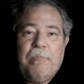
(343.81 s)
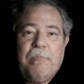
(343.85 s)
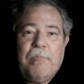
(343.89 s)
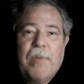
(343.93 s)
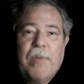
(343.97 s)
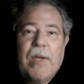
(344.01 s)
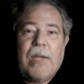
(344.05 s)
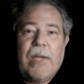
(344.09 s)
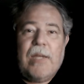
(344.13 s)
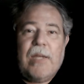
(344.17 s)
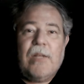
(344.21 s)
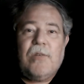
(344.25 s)

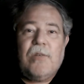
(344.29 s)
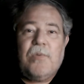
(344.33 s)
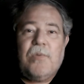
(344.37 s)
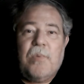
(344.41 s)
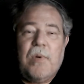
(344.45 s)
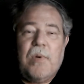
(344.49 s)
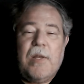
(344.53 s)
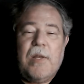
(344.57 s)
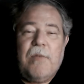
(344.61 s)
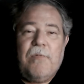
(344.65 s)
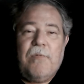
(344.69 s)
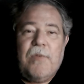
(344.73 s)
back in
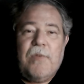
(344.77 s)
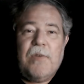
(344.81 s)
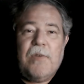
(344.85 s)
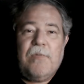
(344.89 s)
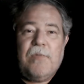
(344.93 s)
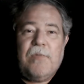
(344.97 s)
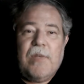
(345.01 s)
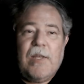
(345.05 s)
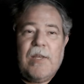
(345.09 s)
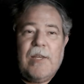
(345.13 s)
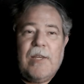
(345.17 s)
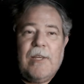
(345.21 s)

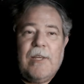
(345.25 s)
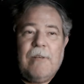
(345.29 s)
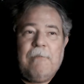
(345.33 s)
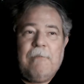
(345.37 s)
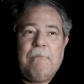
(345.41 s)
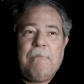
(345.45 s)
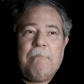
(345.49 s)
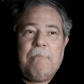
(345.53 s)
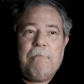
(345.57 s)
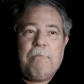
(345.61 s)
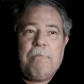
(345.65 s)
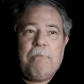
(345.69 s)
2015
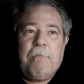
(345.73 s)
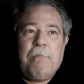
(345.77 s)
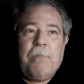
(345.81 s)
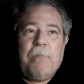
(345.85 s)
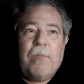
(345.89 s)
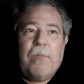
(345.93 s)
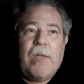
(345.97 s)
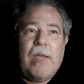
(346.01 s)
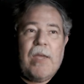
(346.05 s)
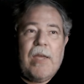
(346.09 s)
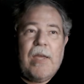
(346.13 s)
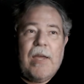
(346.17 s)

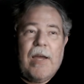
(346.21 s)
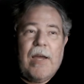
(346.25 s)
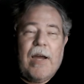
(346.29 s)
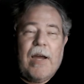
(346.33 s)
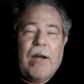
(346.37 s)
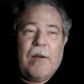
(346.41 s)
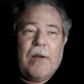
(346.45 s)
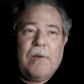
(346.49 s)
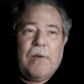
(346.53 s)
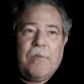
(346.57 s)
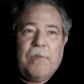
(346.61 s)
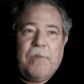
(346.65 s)

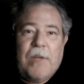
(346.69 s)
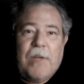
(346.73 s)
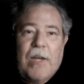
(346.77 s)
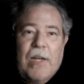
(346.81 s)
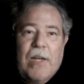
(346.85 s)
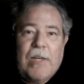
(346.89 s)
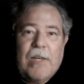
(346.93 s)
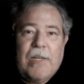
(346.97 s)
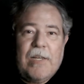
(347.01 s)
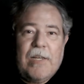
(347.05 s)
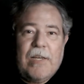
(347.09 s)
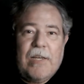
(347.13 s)
out of
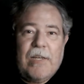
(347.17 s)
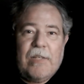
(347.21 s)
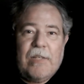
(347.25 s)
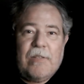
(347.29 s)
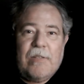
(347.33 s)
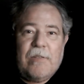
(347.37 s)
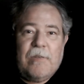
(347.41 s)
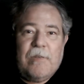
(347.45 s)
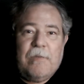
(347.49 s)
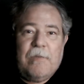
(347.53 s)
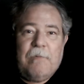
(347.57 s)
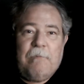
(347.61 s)

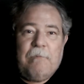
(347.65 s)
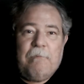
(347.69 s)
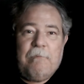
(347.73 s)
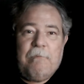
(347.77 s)
context,